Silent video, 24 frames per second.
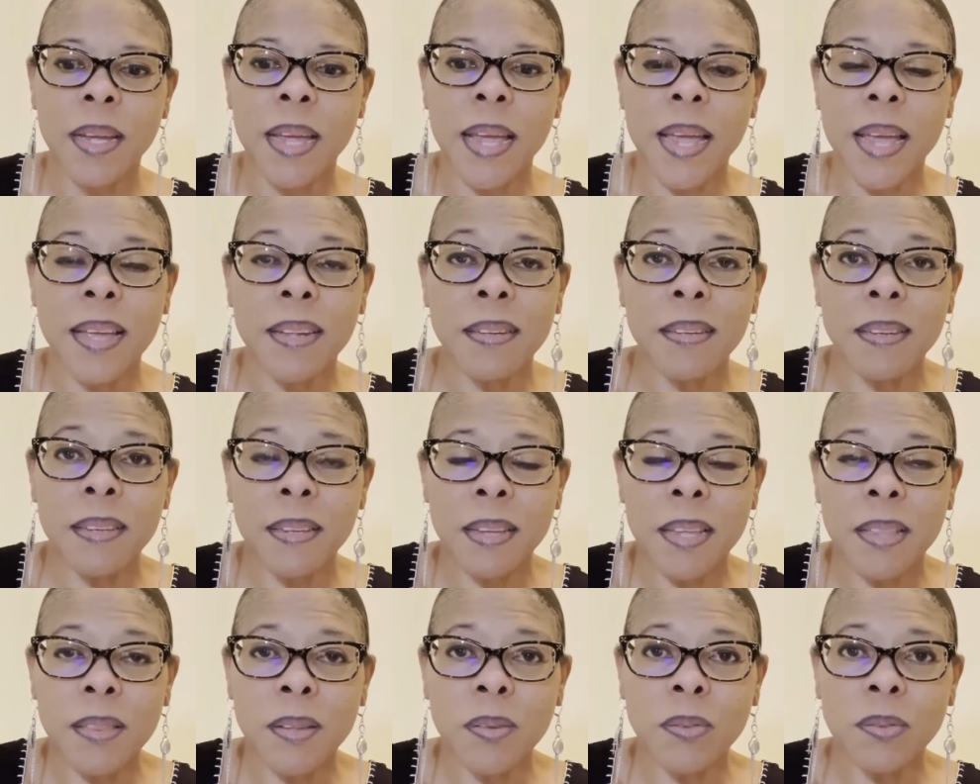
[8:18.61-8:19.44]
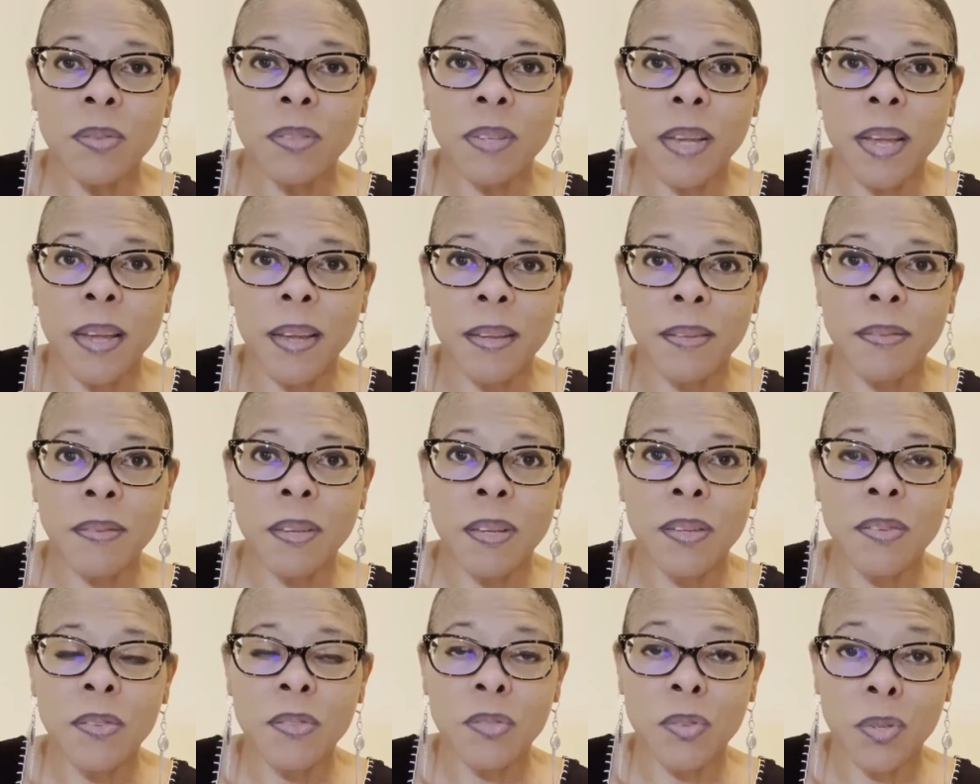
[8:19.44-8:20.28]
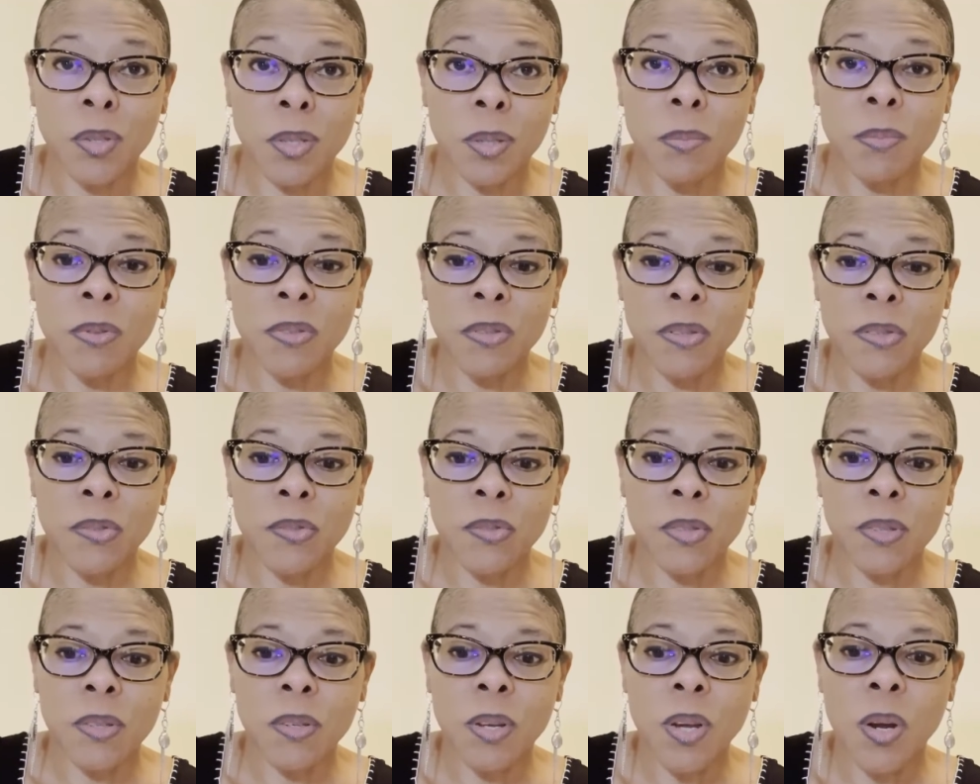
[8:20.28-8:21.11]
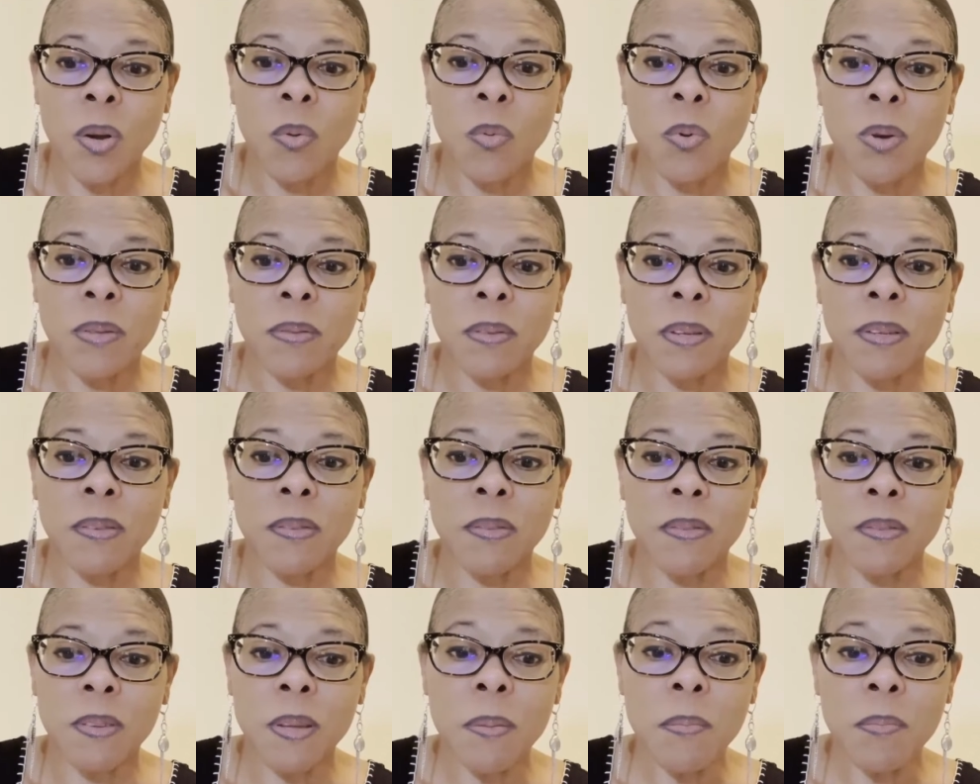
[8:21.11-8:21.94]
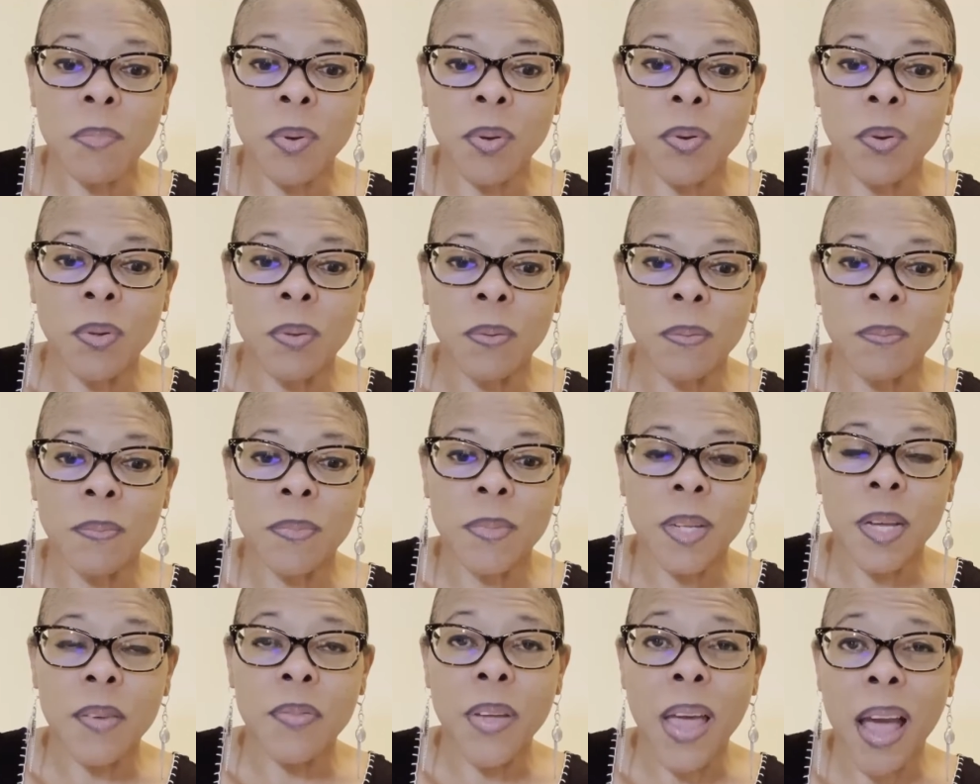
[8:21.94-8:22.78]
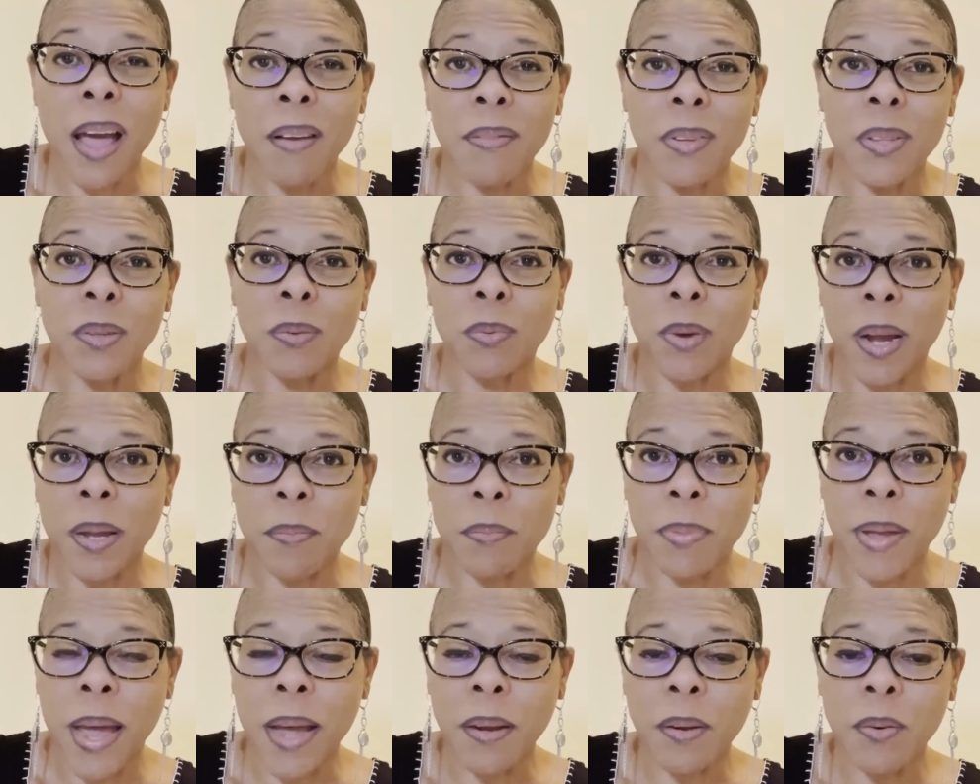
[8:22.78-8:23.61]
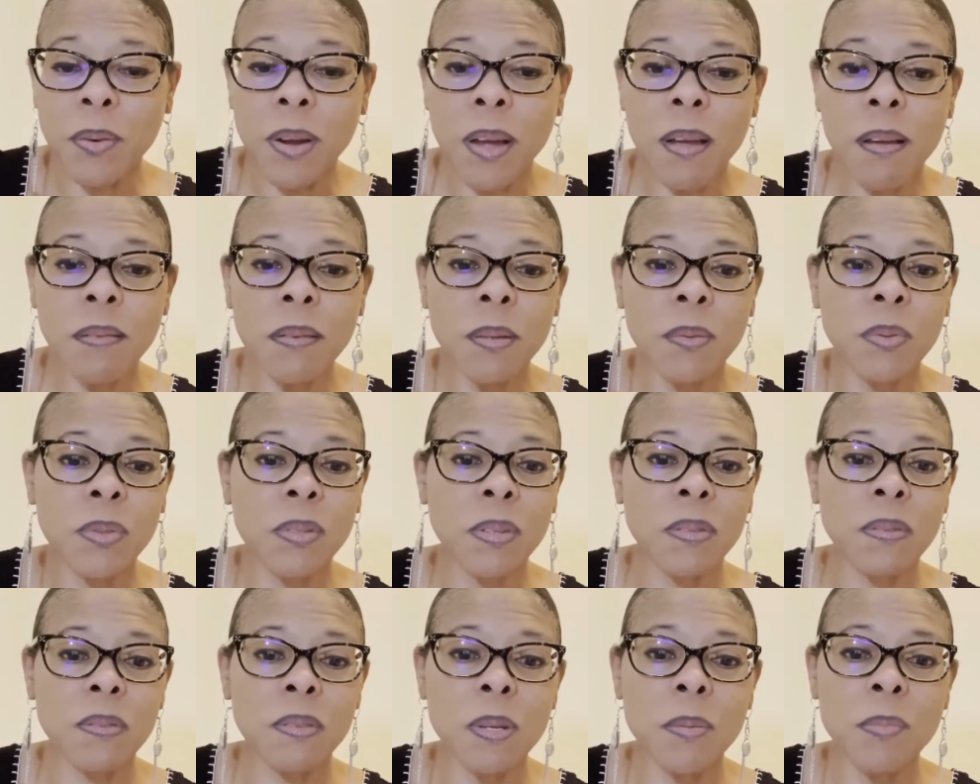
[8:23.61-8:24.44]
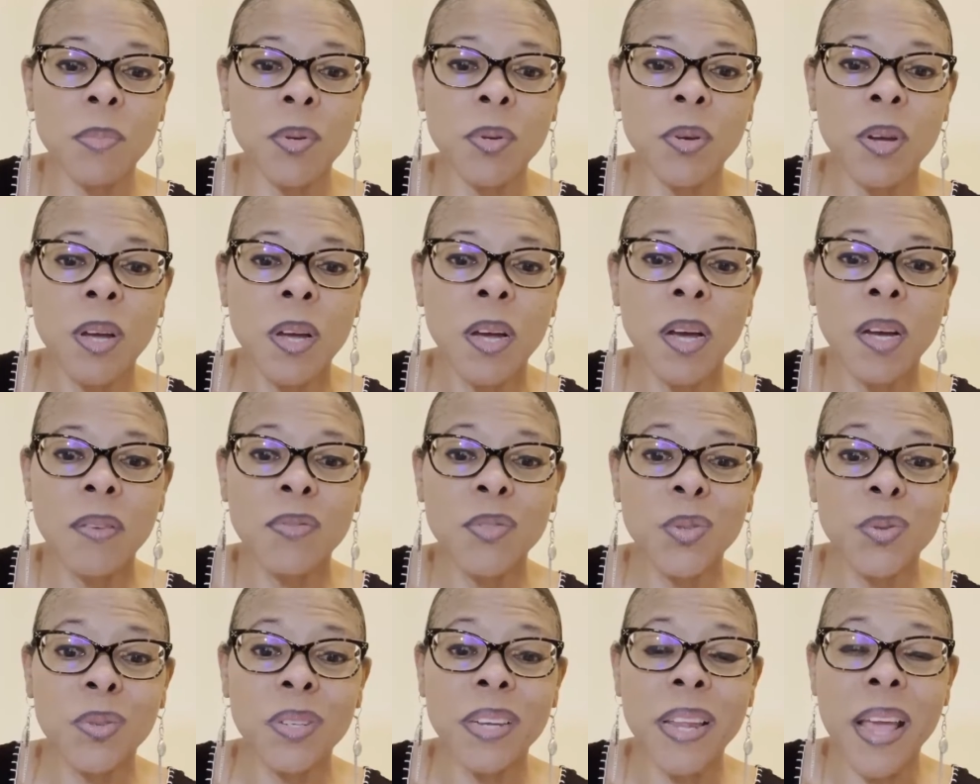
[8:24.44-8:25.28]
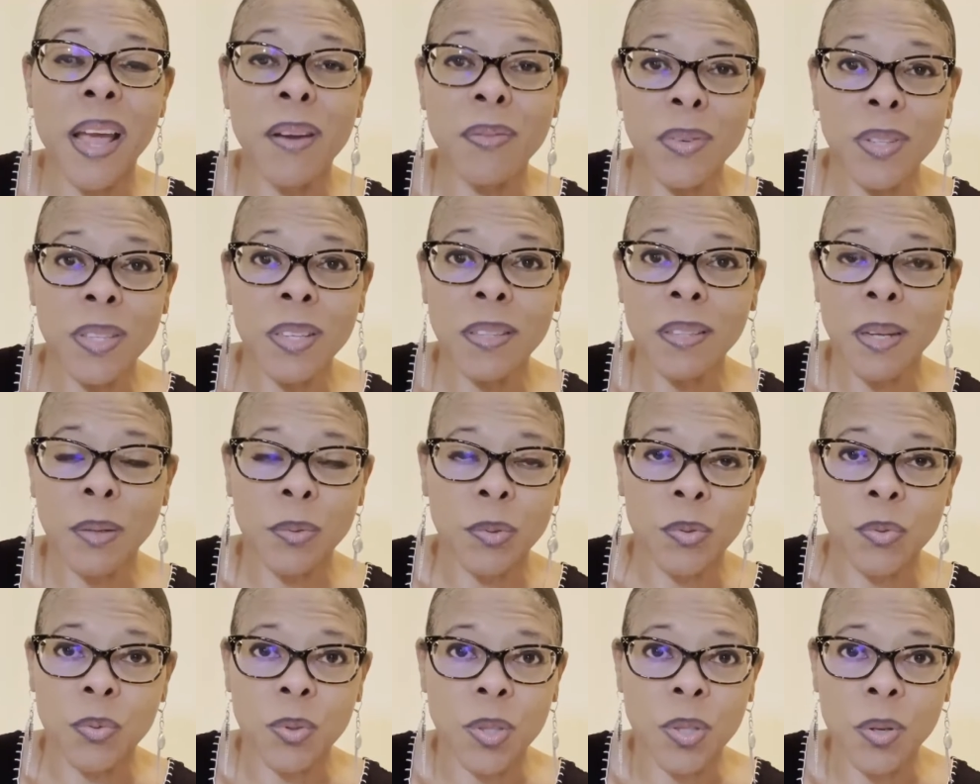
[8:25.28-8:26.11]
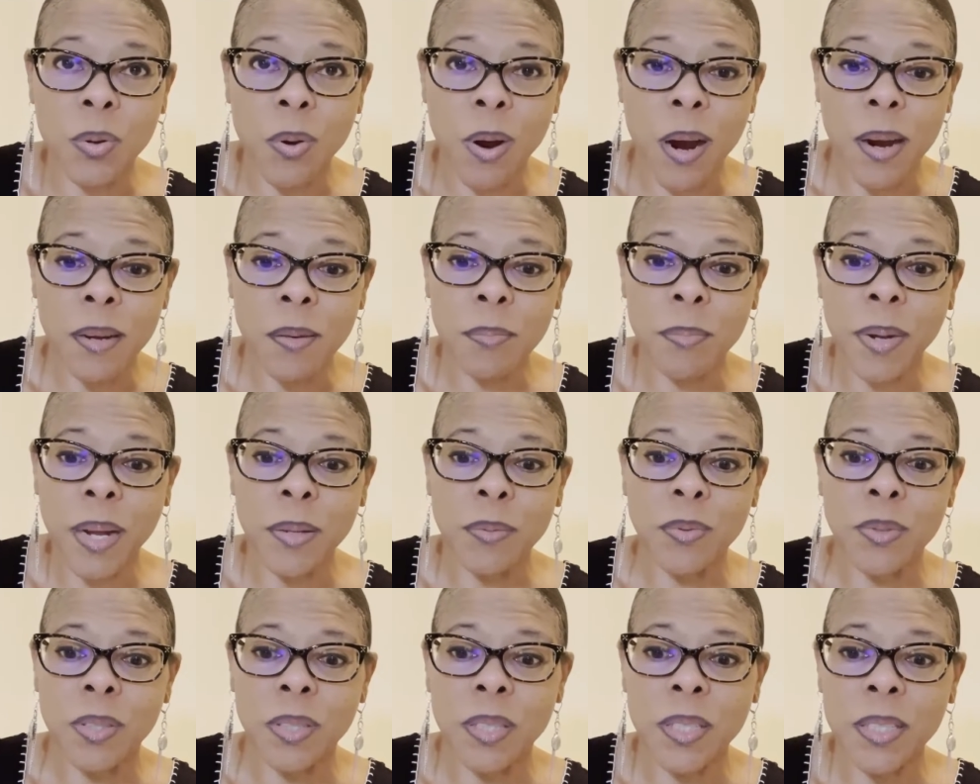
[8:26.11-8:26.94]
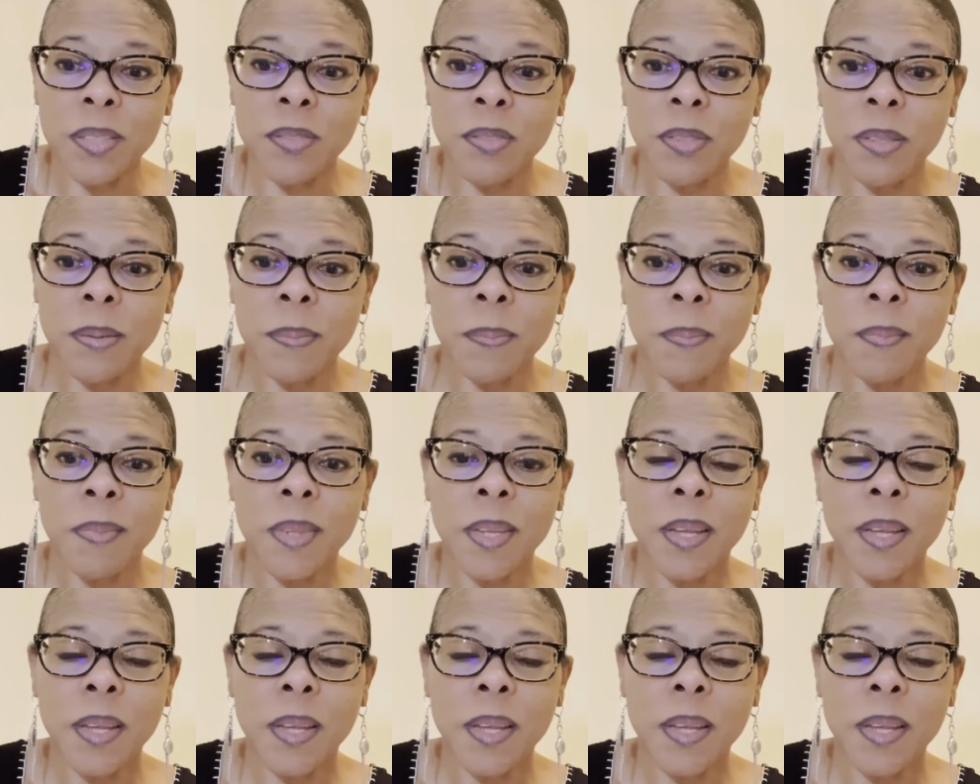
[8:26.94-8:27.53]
And in those days, circumcision was a symbol of having the right background. It was a symbol of doing everything that was required by religion.